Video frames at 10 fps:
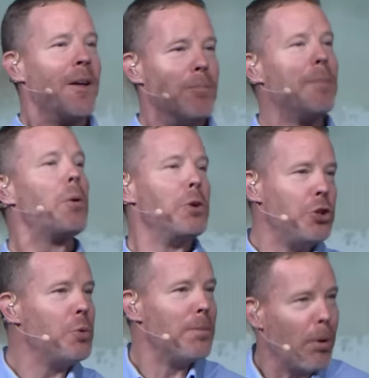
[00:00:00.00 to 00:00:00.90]
Remember when
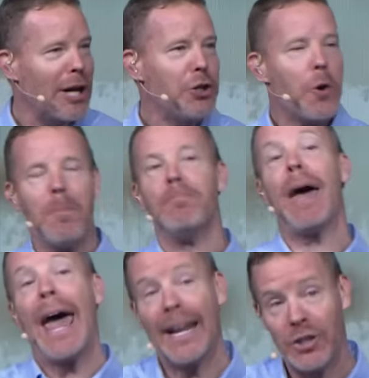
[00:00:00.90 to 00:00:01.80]
you would bring your
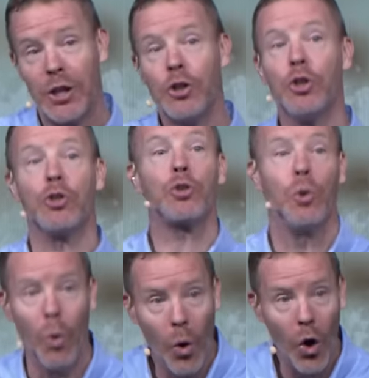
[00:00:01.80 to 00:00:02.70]
mat to
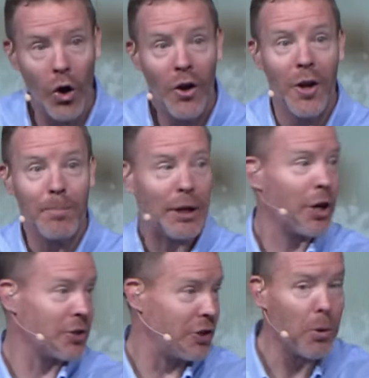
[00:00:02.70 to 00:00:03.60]
school
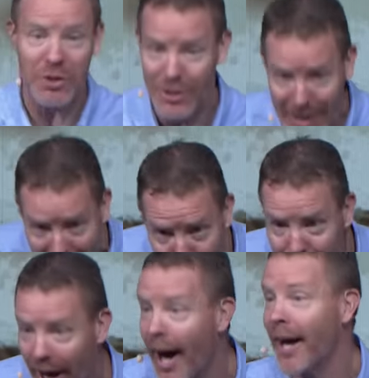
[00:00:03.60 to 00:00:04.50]
because there was nap
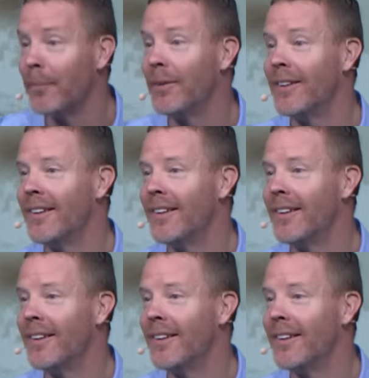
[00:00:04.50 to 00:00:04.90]
time?